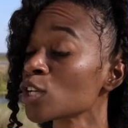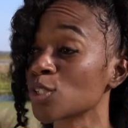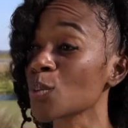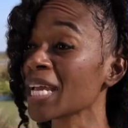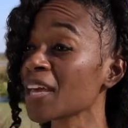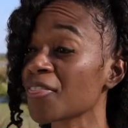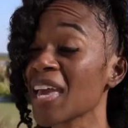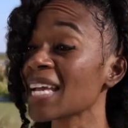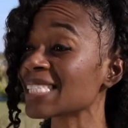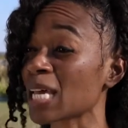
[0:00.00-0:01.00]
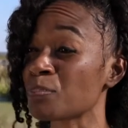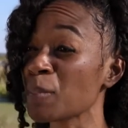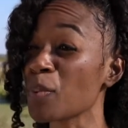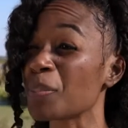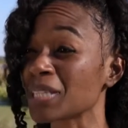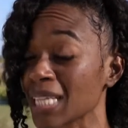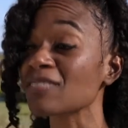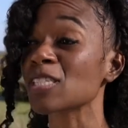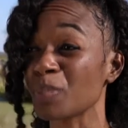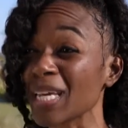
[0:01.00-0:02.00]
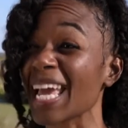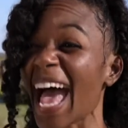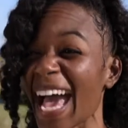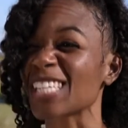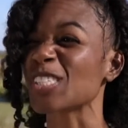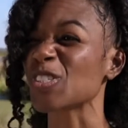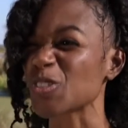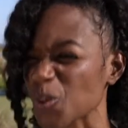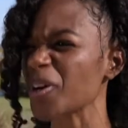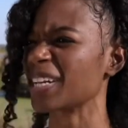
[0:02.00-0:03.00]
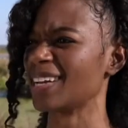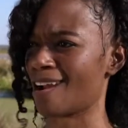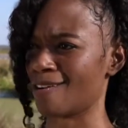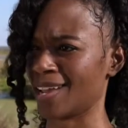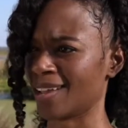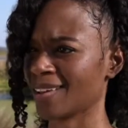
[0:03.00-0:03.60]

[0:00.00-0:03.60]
doing things that people believe to be extraordinary.